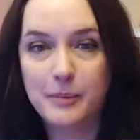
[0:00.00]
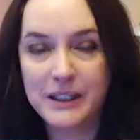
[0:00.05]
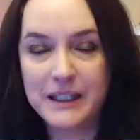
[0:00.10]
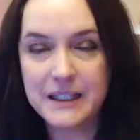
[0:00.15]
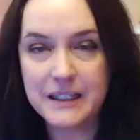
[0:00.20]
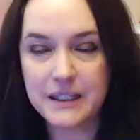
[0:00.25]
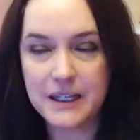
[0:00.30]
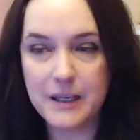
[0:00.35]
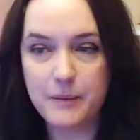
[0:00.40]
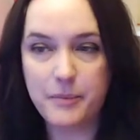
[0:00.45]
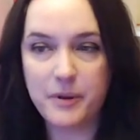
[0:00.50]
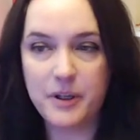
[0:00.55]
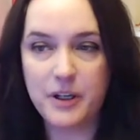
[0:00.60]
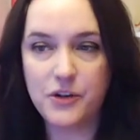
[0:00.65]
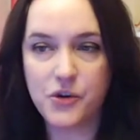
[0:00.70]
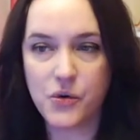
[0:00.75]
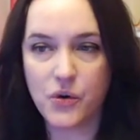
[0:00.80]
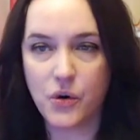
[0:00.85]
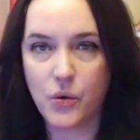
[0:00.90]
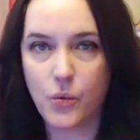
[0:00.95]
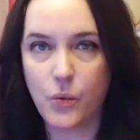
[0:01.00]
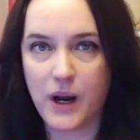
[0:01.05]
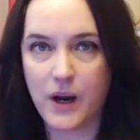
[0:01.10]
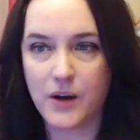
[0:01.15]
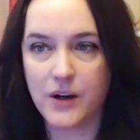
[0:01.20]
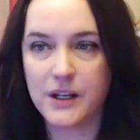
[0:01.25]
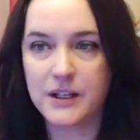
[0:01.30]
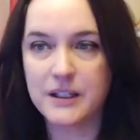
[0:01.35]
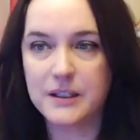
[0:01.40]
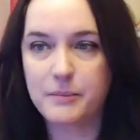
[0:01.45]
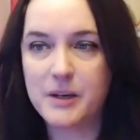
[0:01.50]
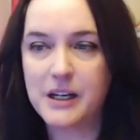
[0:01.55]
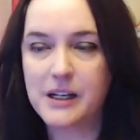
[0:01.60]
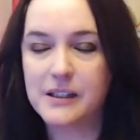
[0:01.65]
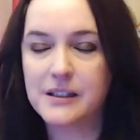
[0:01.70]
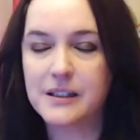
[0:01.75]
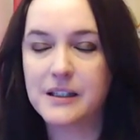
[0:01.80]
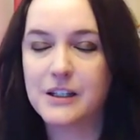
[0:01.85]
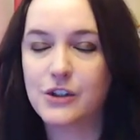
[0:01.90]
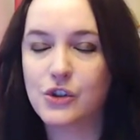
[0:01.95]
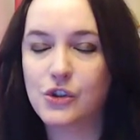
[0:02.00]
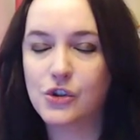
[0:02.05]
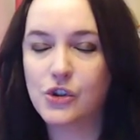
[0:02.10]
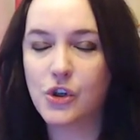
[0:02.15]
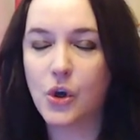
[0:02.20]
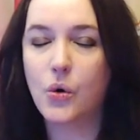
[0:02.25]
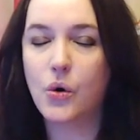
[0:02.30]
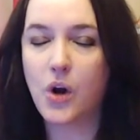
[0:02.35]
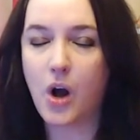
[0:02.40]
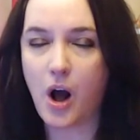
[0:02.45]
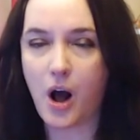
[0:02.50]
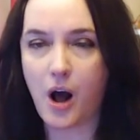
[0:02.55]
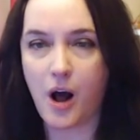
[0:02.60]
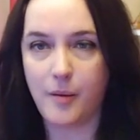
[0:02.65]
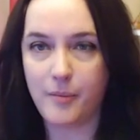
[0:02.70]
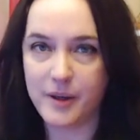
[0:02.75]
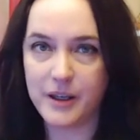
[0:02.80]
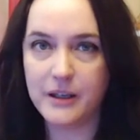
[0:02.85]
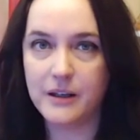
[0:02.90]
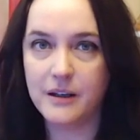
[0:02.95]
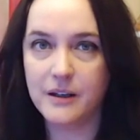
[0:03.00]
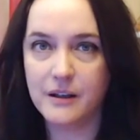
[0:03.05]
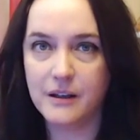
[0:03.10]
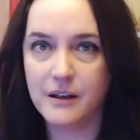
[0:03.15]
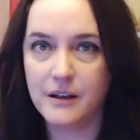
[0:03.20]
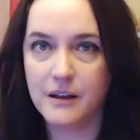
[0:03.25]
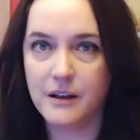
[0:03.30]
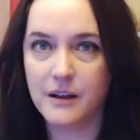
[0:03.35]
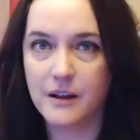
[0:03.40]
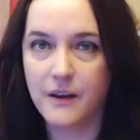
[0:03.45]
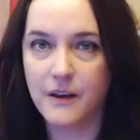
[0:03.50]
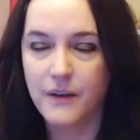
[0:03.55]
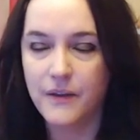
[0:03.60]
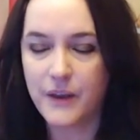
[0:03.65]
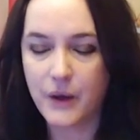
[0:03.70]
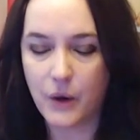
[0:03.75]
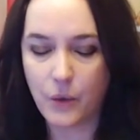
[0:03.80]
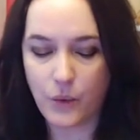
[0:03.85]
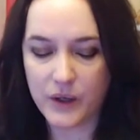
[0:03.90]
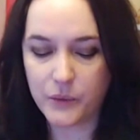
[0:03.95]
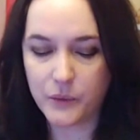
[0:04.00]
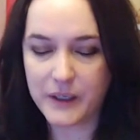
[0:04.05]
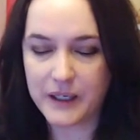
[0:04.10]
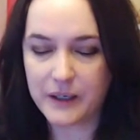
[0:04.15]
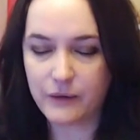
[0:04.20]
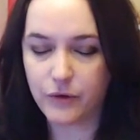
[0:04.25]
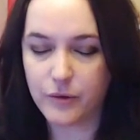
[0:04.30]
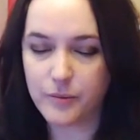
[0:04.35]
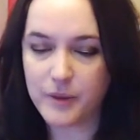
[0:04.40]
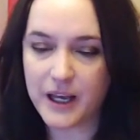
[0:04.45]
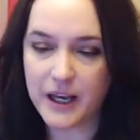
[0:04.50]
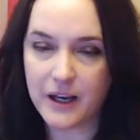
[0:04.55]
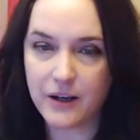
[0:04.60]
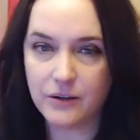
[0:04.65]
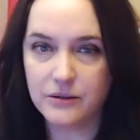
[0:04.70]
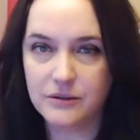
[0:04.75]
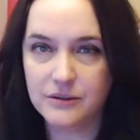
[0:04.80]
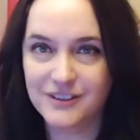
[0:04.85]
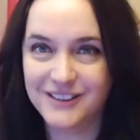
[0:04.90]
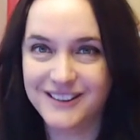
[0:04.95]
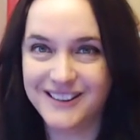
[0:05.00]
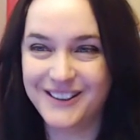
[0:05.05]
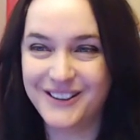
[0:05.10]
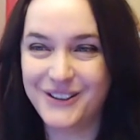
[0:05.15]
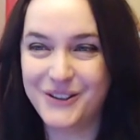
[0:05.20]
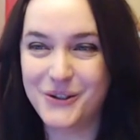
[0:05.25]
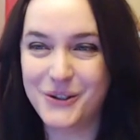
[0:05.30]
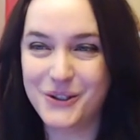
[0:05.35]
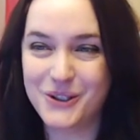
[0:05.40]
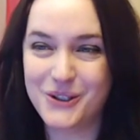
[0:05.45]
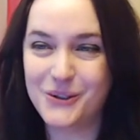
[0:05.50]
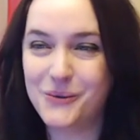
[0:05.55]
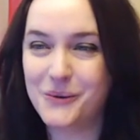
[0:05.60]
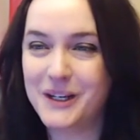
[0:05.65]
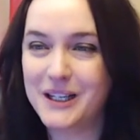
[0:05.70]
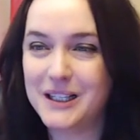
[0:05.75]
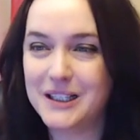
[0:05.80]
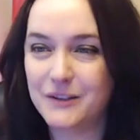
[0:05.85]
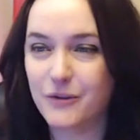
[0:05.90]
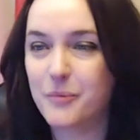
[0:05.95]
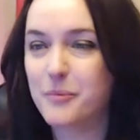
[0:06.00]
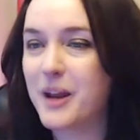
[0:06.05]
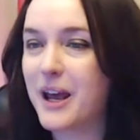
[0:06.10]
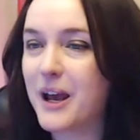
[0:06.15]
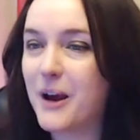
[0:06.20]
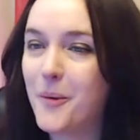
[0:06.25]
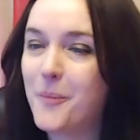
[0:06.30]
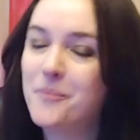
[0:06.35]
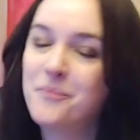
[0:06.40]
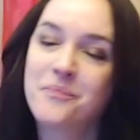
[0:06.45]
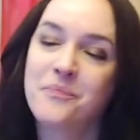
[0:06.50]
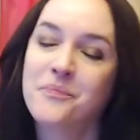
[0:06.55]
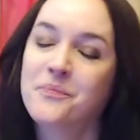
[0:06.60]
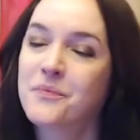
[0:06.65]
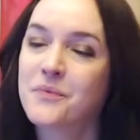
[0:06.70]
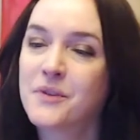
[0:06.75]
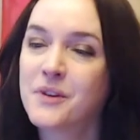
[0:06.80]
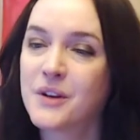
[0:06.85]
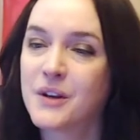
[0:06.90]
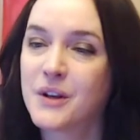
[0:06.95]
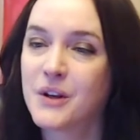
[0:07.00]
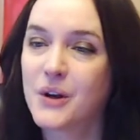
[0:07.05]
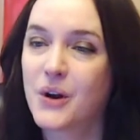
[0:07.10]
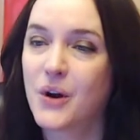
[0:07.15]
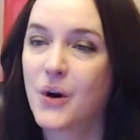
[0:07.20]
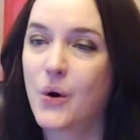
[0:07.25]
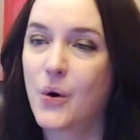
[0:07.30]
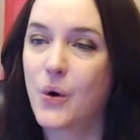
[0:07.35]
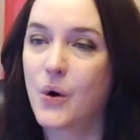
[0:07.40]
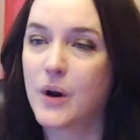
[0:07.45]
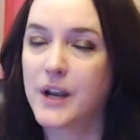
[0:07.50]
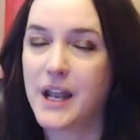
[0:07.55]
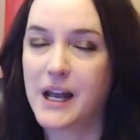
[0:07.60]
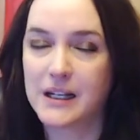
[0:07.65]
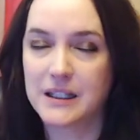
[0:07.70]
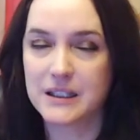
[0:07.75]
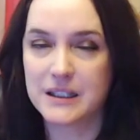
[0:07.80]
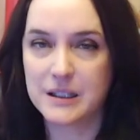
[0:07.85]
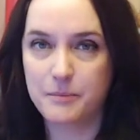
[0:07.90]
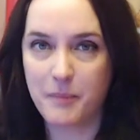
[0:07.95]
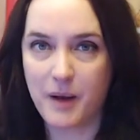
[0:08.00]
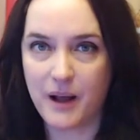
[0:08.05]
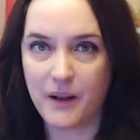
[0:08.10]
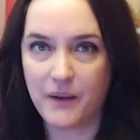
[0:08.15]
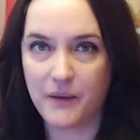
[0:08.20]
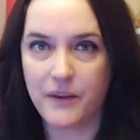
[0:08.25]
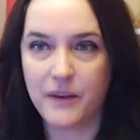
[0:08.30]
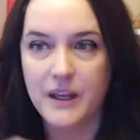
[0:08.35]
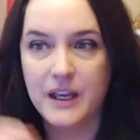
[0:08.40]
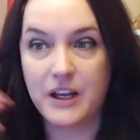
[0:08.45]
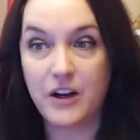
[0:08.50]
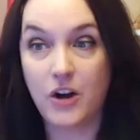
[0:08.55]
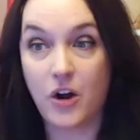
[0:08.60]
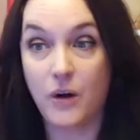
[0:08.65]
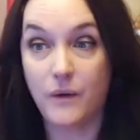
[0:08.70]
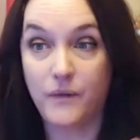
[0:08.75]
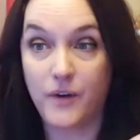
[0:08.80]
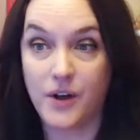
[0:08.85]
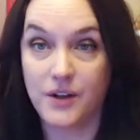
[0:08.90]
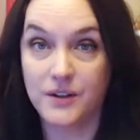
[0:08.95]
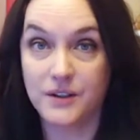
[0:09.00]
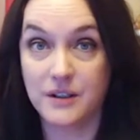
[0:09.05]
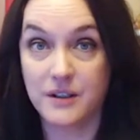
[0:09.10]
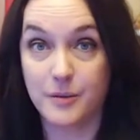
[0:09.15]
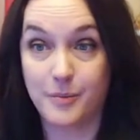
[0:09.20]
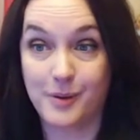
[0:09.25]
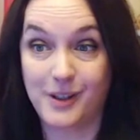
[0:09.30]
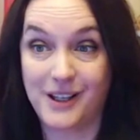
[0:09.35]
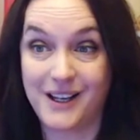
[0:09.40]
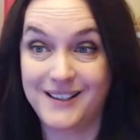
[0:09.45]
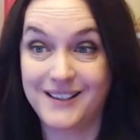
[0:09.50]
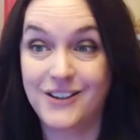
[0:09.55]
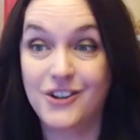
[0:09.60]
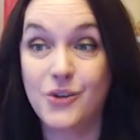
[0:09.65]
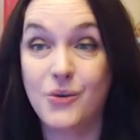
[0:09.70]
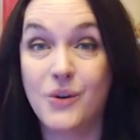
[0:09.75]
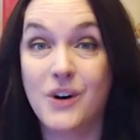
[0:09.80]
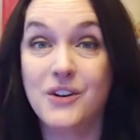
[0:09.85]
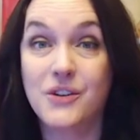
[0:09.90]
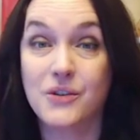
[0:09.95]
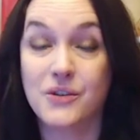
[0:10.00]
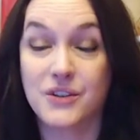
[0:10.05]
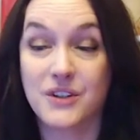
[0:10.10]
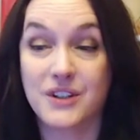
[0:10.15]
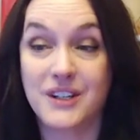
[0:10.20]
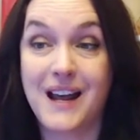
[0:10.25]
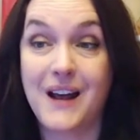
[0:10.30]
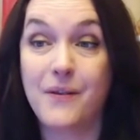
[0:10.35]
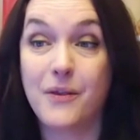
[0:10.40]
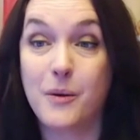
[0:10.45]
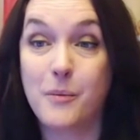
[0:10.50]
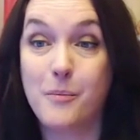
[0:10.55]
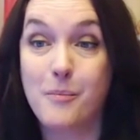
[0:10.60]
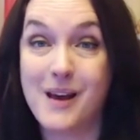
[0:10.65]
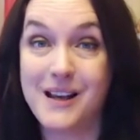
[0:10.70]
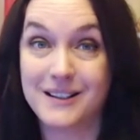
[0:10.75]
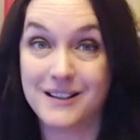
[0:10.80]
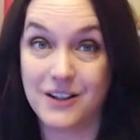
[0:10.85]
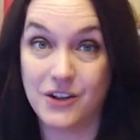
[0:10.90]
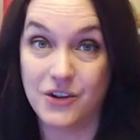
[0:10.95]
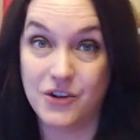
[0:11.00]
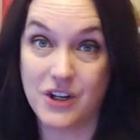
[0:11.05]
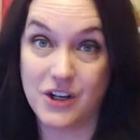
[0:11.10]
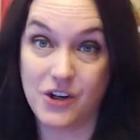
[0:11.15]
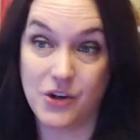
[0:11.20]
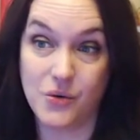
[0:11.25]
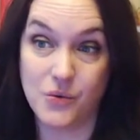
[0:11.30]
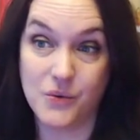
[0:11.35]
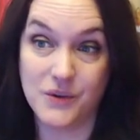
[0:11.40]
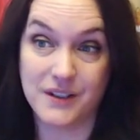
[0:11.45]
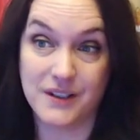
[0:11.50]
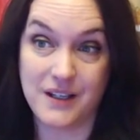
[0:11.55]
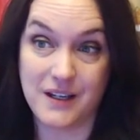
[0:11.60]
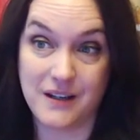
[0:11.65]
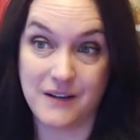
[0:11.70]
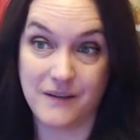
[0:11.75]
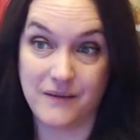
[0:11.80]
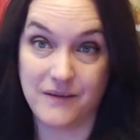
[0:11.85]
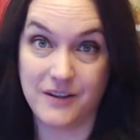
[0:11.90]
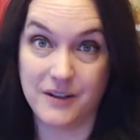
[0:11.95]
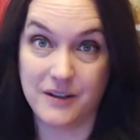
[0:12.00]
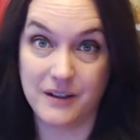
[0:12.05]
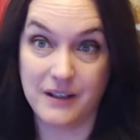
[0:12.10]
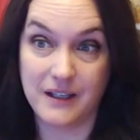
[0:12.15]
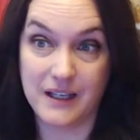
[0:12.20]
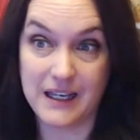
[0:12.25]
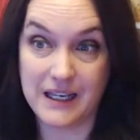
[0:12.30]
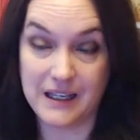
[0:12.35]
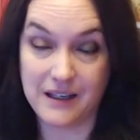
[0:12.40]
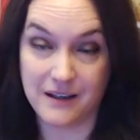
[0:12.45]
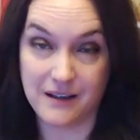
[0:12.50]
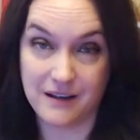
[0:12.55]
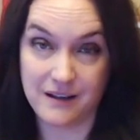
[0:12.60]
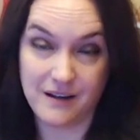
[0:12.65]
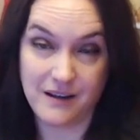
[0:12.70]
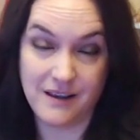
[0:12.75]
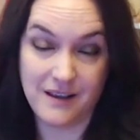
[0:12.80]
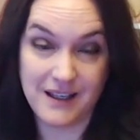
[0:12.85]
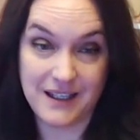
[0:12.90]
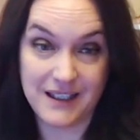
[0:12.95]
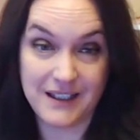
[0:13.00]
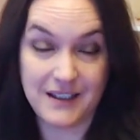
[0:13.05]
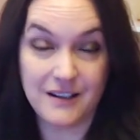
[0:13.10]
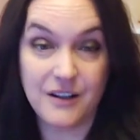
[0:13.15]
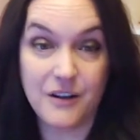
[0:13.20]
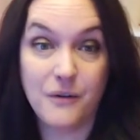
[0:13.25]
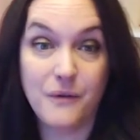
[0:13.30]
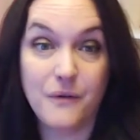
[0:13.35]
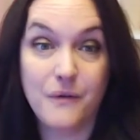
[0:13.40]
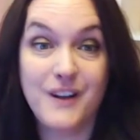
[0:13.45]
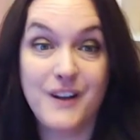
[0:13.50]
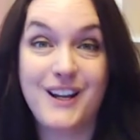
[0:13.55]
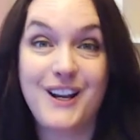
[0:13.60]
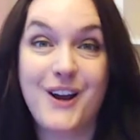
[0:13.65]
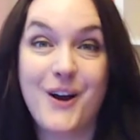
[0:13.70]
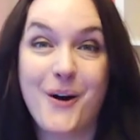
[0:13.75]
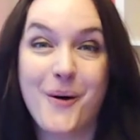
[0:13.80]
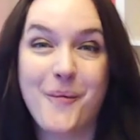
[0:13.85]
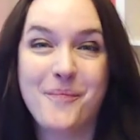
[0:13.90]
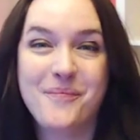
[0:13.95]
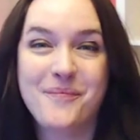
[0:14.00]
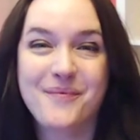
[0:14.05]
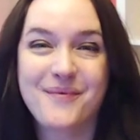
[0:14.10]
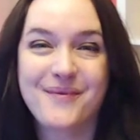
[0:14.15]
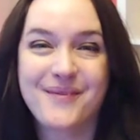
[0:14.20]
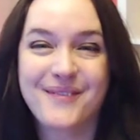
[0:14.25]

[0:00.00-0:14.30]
Please keep it in your awareness, because it is so common that 1 week from now or 2 weeks from now or next month, it all falls into place and you understand the message that you received in this video.